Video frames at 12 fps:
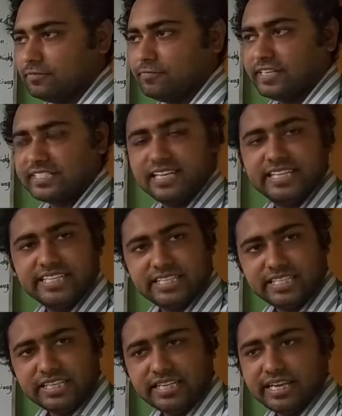
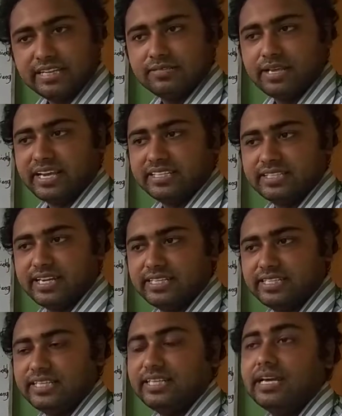facilitating and
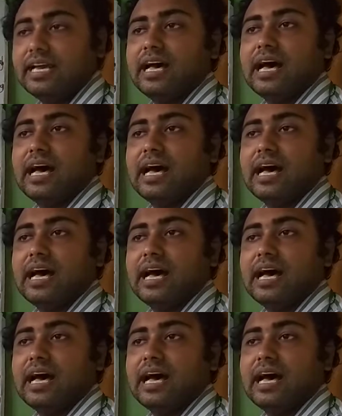anxiety,